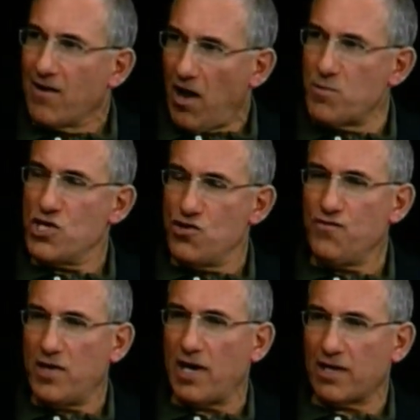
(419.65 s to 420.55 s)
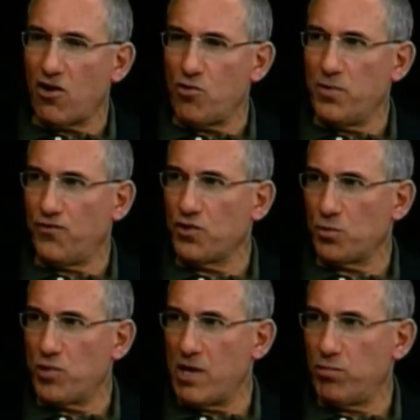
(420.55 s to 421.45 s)
I mean, you've got to go before the
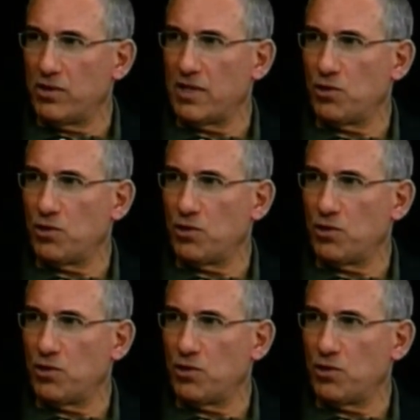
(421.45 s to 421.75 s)
people, and